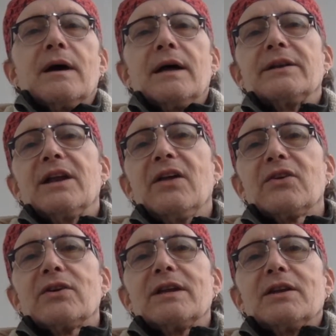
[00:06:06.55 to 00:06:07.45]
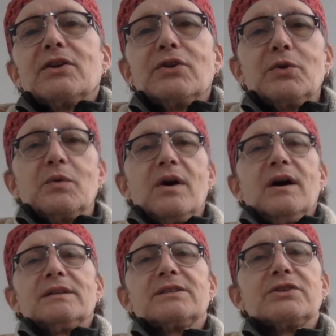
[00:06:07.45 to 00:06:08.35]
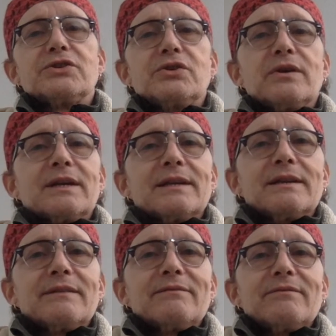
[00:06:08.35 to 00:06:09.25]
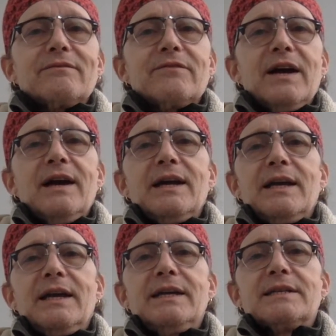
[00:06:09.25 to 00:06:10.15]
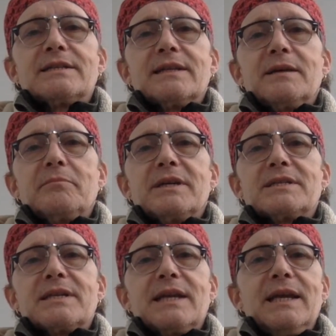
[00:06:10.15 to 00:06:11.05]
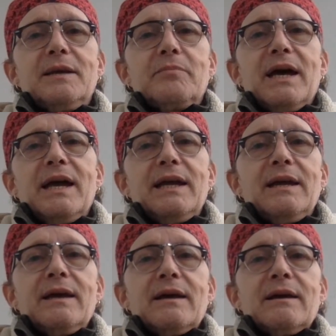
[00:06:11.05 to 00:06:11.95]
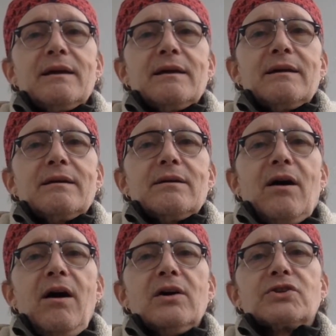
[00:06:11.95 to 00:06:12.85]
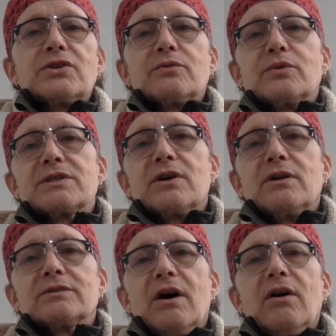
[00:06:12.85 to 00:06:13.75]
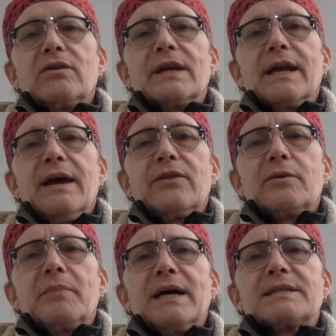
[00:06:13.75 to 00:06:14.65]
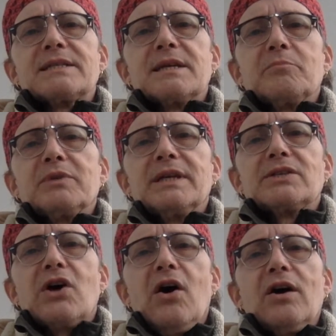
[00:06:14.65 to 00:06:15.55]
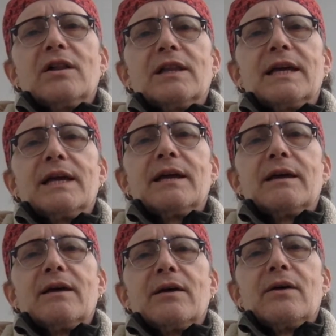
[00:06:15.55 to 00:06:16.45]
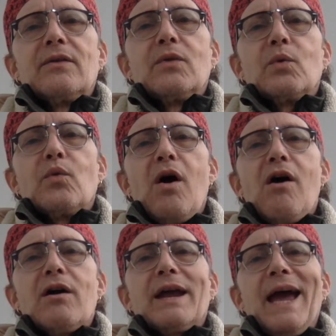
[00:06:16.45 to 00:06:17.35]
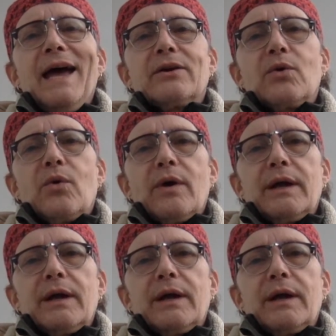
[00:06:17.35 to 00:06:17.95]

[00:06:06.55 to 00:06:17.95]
Another little nuance is you can very easily miss an eBay auction result altogether by simply toggling the wrong category.